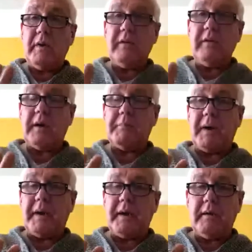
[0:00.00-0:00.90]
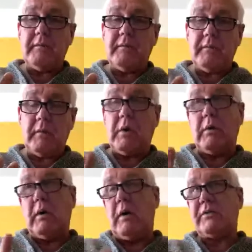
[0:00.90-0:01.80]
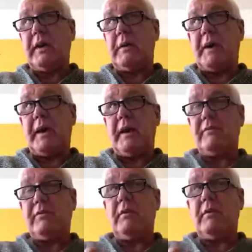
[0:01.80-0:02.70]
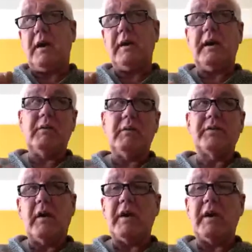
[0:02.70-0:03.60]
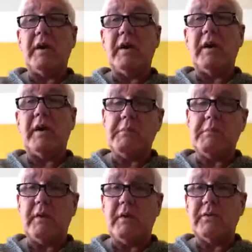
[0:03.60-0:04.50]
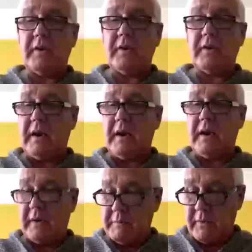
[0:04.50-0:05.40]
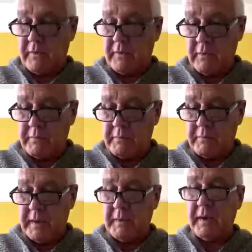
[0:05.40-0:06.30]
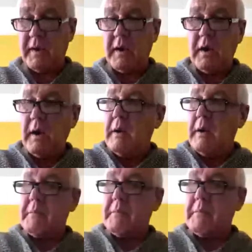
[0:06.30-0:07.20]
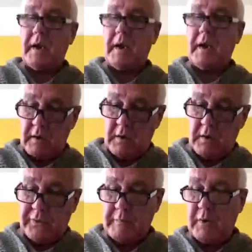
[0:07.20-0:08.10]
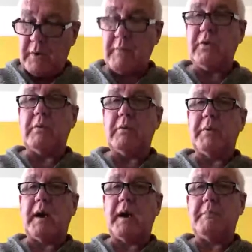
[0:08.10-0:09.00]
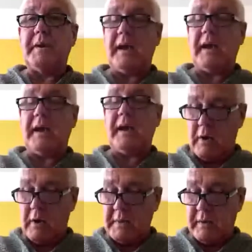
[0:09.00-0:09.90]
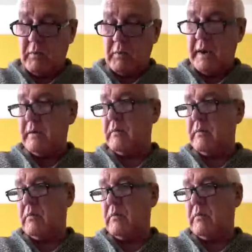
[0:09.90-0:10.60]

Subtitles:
when you think about it, well, I was thinking about it and I thought, oh yeah, well, see, I assume everybody knows exactly the same as I do about eBay. But it's like, sometimes you can pick up a negative comment when